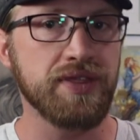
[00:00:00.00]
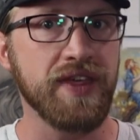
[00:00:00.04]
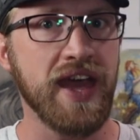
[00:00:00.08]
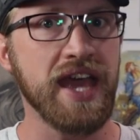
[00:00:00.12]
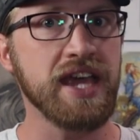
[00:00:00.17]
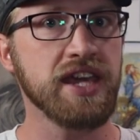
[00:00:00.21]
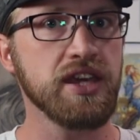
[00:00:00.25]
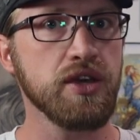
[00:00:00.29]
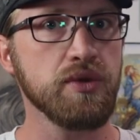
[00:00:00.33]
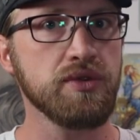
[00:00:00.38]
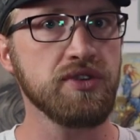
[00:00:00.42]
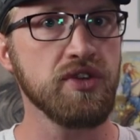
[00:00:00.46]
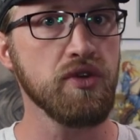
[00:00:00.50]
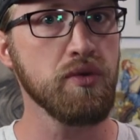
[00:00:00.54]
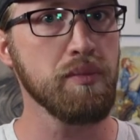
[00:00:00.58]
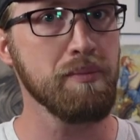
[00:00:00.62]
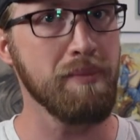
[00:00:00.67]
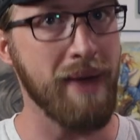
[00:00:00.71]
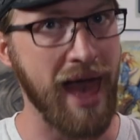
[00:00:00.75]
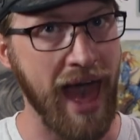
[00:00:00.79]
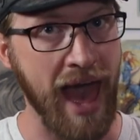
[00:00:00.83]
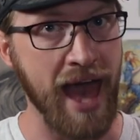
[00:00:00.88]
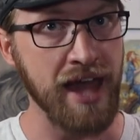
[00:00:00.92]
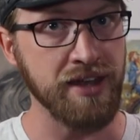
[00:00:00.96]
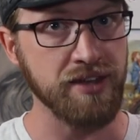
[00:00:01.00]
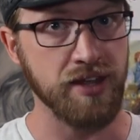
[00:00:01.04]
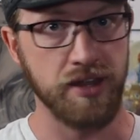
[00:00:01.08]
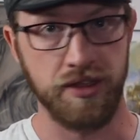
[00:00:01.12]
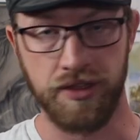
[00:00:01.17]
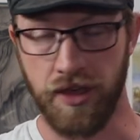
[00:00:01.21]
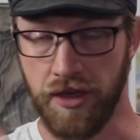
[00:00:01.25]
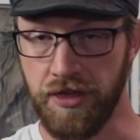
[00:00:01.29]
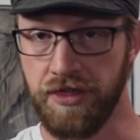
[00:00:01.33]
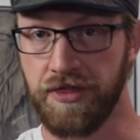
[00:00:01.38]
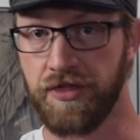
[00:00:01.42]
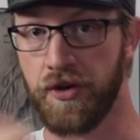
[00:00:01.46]
thank you to Matt,
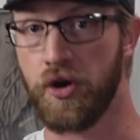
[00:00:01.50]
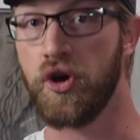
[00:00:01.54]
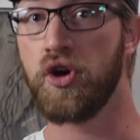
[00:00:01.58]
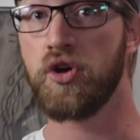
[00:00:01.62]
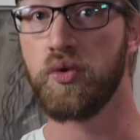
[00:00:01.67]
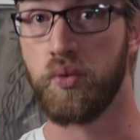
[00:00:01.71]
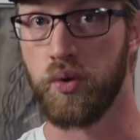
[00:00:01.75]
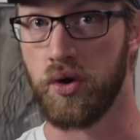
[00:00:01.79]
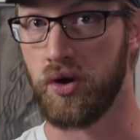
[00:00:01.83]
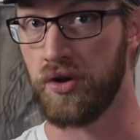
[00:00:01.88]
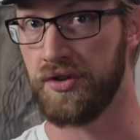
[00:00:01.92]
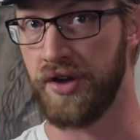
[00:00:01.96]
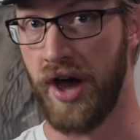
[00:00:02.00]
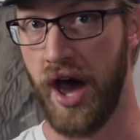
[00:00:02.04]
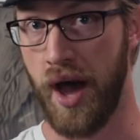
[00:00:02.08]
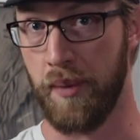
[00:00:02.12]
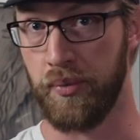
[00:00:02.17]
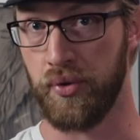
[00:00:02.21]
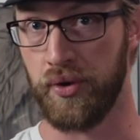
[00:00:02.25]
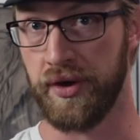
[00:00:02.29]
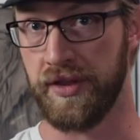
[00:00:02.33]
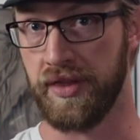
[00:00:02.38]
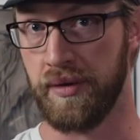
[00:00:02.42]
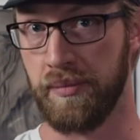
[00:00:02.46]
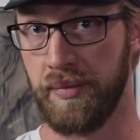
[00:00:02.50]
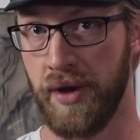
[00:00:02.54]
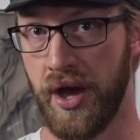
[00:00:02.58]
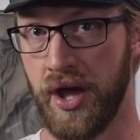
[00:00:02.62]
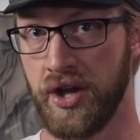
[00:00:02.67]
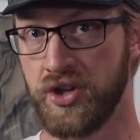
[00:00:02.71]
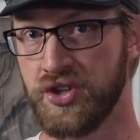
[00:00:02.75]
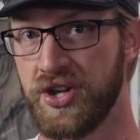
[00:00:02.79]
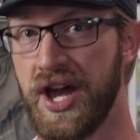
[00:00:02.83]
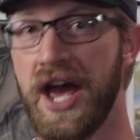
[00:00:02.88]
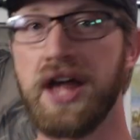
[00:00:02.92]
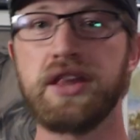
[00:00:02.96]
the third world hopper in the
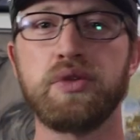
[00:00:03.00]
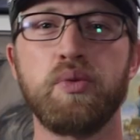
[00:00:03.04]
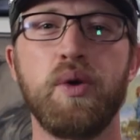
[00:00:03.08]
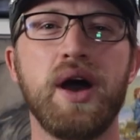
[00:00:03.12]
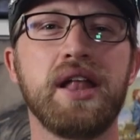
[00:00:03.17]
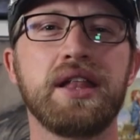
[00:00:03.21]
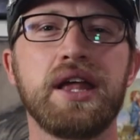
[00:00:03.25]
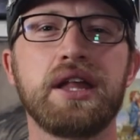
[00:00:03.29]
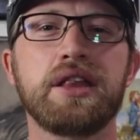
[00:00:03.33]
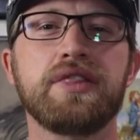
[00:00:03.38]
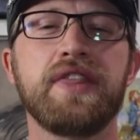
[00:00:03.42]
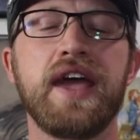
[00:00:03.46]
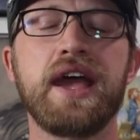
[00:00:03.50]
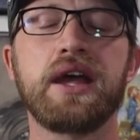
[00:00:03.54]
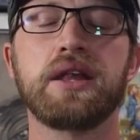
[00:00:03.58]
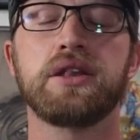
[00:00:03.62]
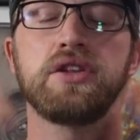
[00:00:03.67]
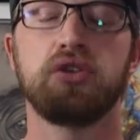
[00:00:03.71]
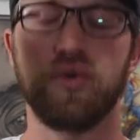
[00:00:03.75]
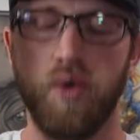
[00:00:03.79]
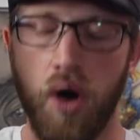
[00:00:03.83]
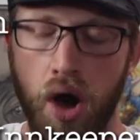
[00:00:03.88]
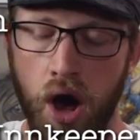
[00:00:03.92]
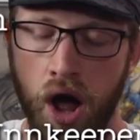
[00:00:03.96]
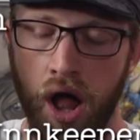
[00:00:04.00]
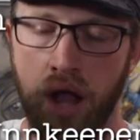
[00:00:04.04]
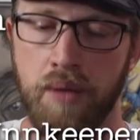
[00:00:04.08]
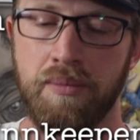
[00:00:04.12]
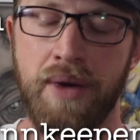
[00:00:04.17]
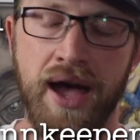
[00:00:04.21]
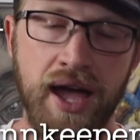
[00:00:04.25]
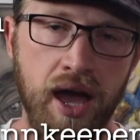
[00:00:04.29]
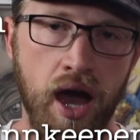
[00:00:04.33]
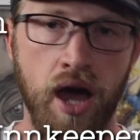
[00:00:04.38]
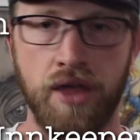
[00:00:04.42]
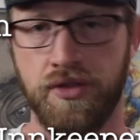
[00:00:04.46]
bunch, as well as thanks to all
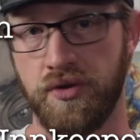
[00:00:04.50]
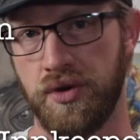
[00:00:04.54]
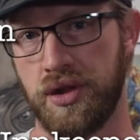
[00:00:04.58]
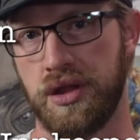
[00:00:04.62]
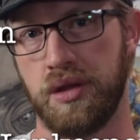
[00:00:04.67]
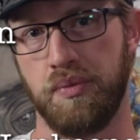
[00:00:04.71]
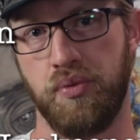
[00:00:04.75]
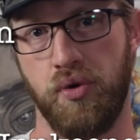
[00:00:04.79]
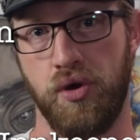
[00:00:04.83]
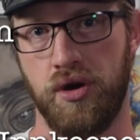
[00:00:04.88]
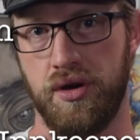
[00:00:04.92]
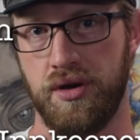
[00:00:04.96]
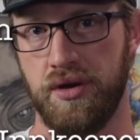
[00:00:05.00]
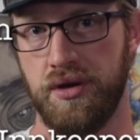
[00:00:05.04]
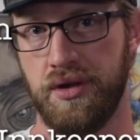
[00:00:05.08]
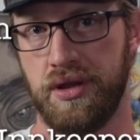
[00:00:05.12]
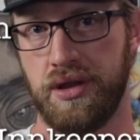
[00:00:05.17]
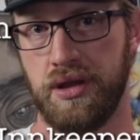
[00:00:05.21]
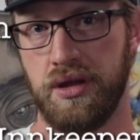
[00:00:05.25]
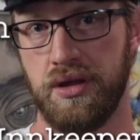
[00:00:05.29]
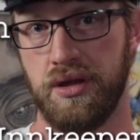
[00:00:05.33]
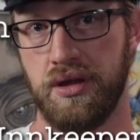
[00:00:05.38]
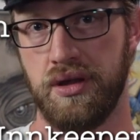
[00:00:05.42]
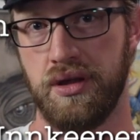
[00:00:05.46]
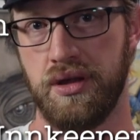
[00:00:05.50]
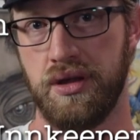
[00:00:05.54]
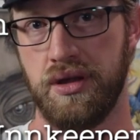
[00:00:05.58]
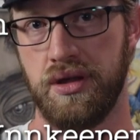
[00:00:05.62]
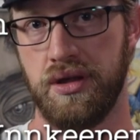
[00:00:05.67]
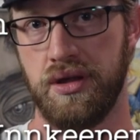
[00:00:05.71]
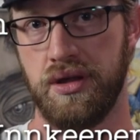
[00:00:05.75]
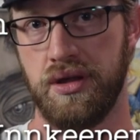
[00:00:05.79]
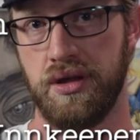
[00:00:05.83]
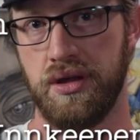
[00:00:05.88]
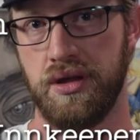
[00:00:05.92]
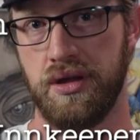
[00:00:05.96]
my other supporters,
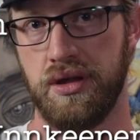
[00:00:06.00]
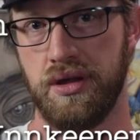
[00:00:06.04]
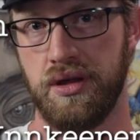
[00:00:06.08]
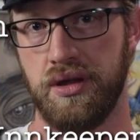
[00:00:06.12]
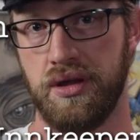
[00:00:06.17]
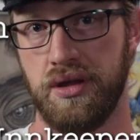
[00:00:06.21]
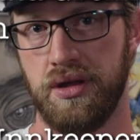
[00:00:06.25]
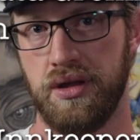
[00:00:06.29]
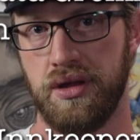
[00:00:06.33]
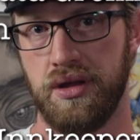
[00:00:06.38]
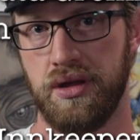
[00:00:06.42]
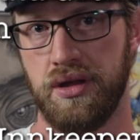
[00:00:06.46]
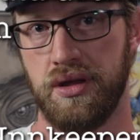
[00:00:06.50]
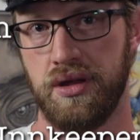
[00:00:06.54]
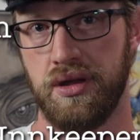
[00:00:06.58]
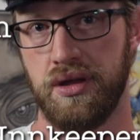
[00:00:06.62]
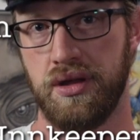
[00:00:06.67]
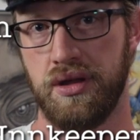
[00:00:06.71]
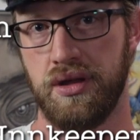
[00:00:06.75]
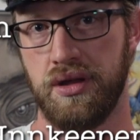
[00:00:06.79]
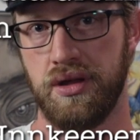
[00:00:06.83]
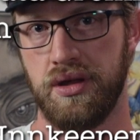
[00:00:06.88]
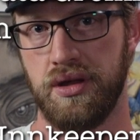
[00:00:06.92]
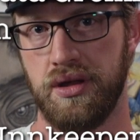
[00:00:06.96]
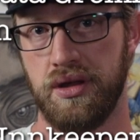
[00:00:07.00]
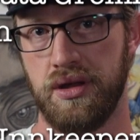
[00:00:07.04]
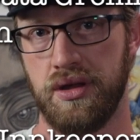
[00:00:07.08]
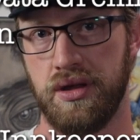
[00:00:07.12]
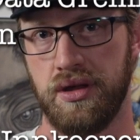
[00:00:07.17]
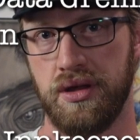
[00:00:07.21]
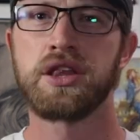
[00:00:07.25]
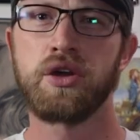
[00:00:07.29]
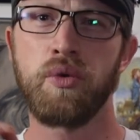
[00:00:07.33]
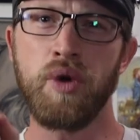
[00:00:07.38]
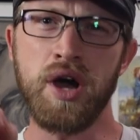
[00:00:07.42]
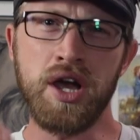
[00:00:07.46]
including Data Gremlin.
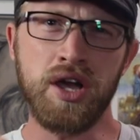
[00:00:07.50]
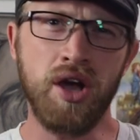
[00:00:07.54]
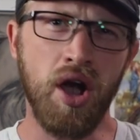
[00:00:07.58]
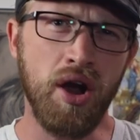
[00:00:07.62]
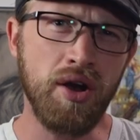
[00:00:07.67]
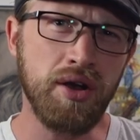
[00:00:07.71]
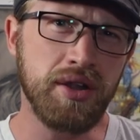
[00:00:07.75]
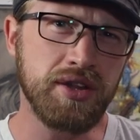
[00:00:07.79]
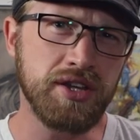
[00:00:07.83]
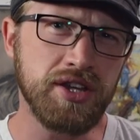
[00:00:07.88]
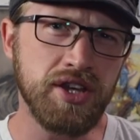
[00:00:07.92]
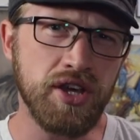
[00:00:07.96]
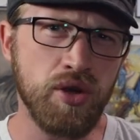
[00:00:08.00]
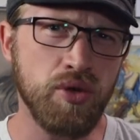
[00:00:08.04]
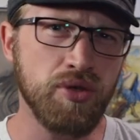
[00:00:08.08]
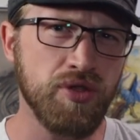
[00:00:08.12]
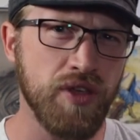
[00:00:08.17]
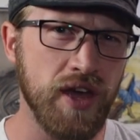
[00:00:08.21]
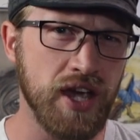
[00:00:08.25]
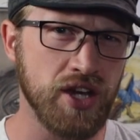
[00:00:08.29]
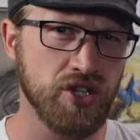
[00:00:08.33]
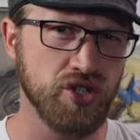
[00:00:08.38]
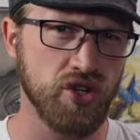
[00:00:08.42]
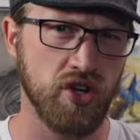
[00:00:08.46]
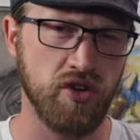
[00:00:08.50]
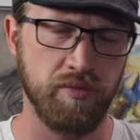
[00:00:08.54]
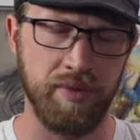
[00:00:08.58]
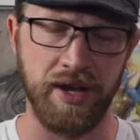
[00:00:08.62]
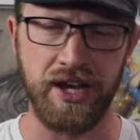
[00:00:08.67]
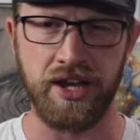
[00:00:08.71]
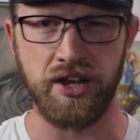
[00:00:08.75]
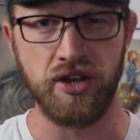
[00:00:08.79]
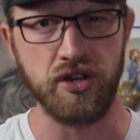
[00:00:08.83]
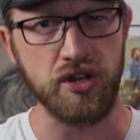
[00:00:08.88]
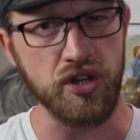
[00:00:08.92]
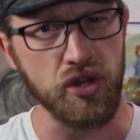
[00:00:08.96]
So what cards do you think should have been
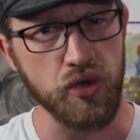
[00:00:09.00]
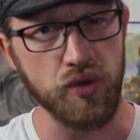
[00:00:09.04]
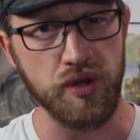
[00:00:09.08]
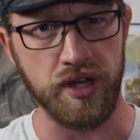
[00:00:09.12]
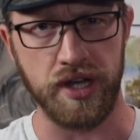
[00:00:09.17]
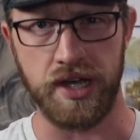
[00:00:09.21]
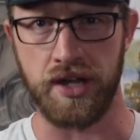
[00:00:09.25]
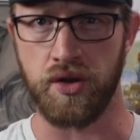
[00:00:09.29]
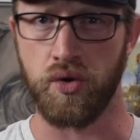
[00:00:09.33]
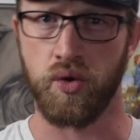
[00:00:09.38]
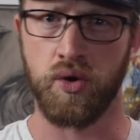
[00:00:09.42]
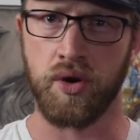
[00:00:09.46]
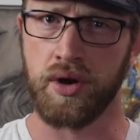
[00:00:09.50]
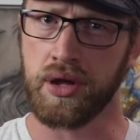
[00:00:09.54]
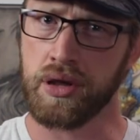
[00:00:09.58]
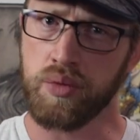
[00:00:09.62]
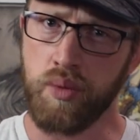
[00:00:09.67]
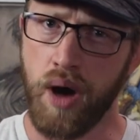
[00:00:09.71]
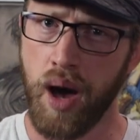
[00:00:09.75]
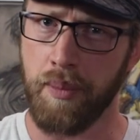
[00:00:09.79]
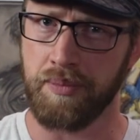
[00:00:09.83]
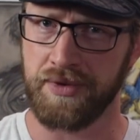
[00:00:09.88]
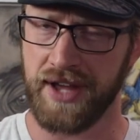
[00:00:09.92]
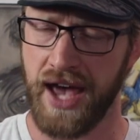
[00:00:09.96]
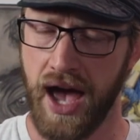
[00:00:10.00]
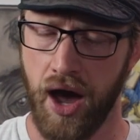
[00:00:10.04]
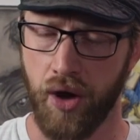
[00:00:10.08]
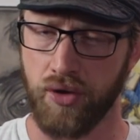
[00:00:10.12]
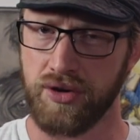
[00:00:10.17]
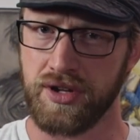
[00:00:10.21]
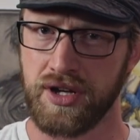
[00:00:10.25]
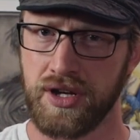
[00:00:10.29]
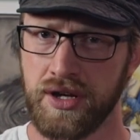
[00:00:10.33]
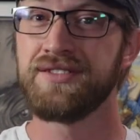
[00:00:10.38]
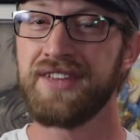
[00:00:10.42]
included or swapped out?